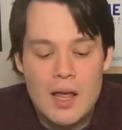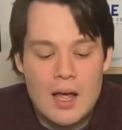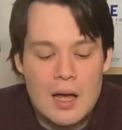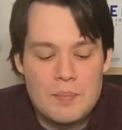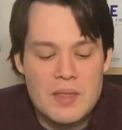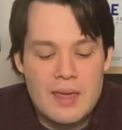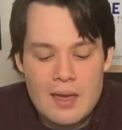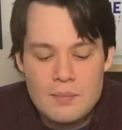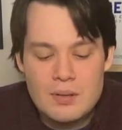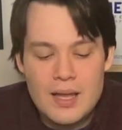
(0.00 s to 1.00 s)
The
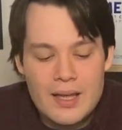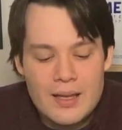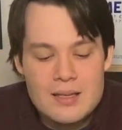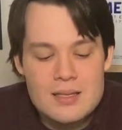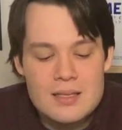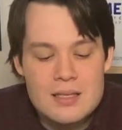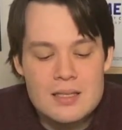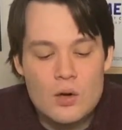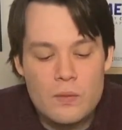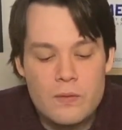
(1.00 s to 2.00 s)
gameplay
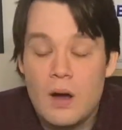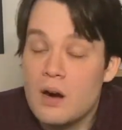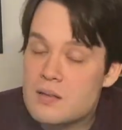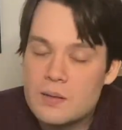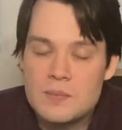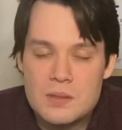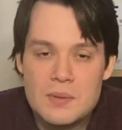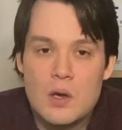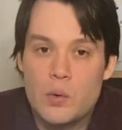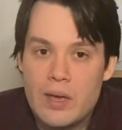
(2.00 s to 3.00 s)
so far seems to
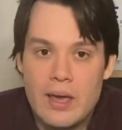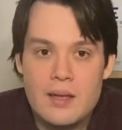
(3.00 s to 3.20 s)
be okay.